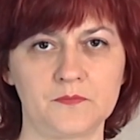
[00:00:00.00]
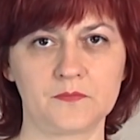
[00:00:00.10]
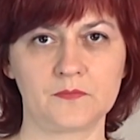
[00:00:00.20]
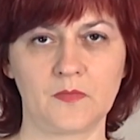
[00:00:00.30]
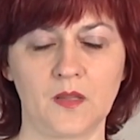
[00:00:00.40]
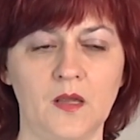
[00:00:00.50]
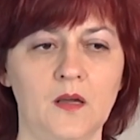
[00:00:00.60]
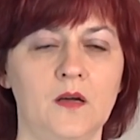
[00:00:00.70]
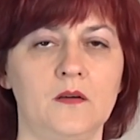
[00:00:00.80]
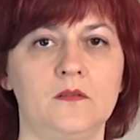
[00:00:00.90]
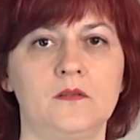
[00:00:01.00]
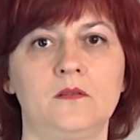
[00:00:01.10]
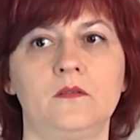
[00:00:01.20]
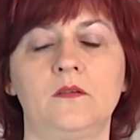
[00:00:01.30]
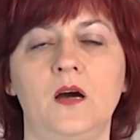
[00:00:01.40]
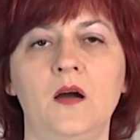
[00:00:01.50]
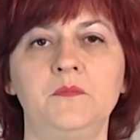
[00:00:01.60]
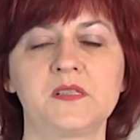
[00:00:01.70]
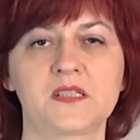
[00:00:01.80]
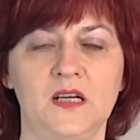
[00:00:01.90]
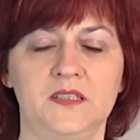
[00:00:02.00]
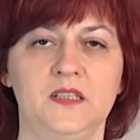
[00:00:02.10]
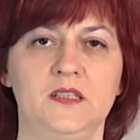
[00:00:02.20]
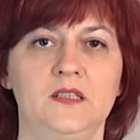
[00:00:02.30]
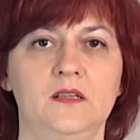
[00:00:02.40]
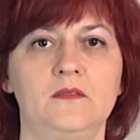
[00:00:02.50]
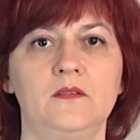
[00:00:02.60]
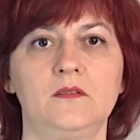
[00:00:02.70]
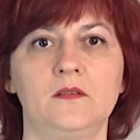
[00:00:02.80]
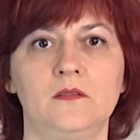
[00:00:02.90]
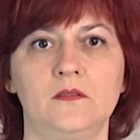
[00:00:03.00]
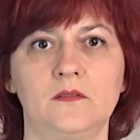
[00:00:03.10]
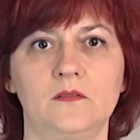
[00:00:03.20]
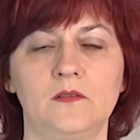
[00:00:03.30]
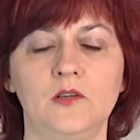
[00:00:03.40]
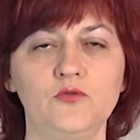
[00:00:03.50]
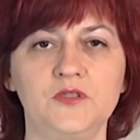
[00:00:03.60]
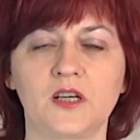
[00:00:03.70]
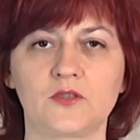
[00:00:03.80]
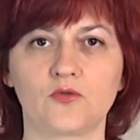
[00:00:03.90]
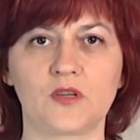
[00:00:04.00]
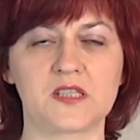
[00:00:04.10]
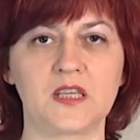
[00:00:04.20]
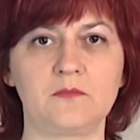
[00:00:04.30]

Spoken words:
While making the mesh, you should crochet loosely.